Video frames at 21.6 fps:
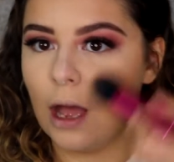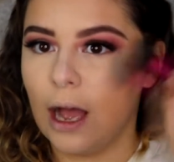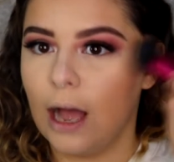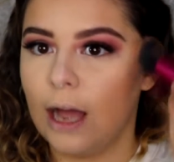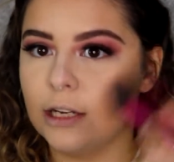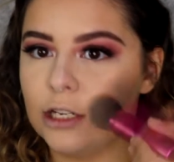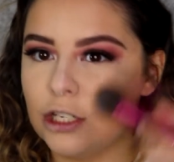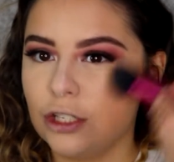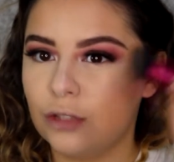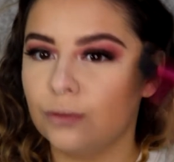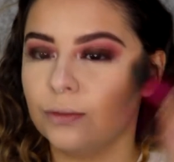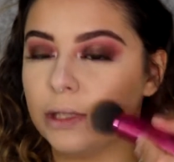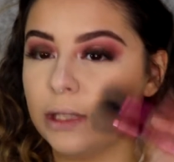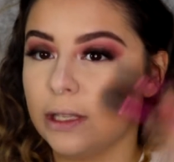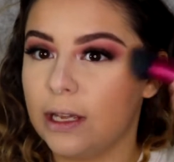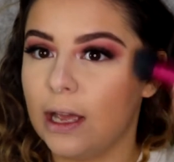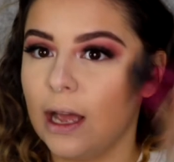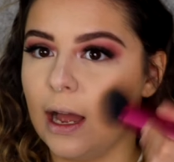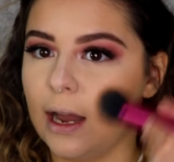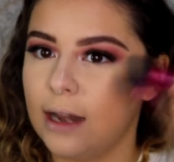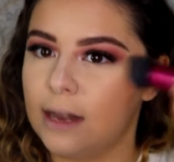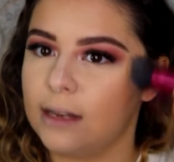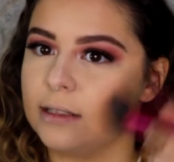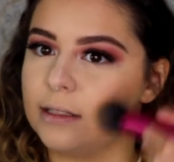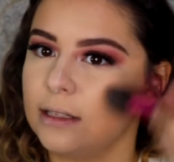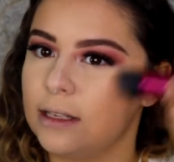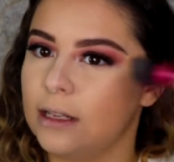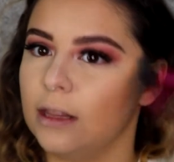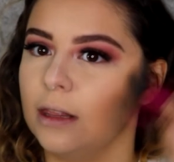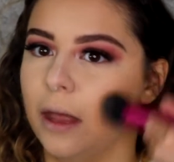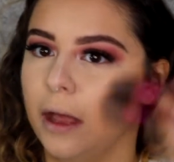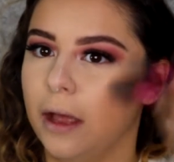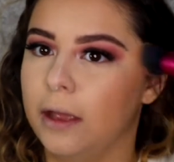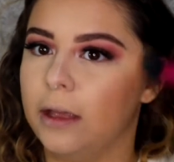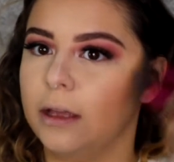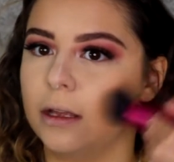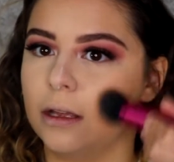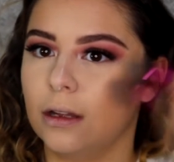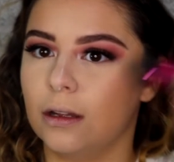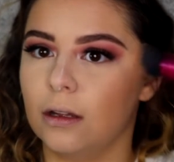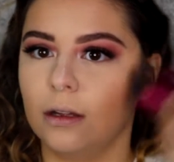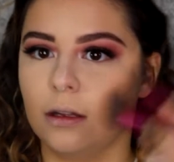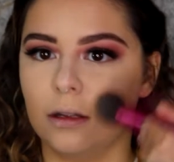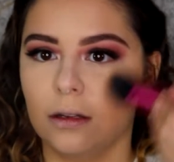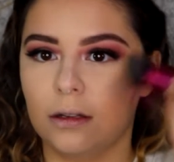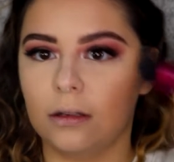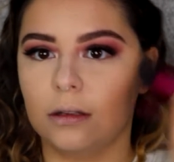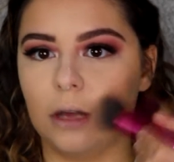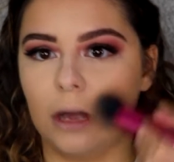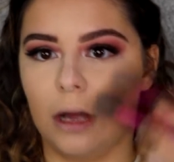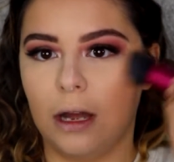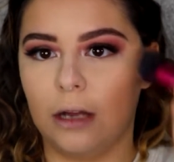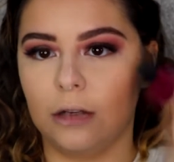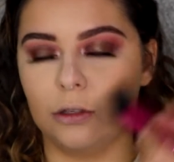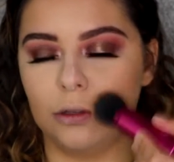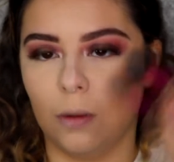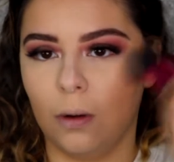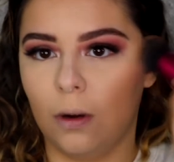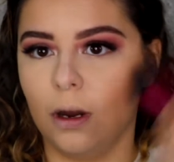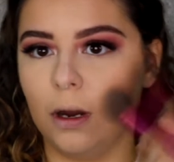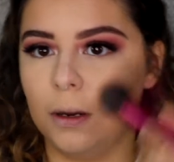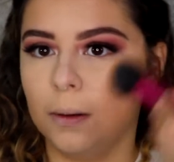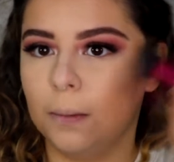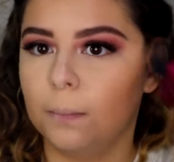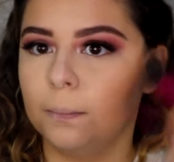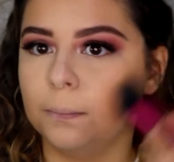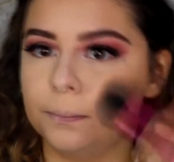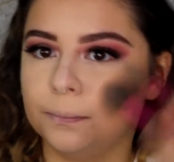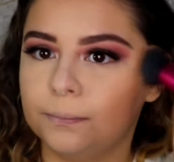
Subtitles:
I just really honestly like contour.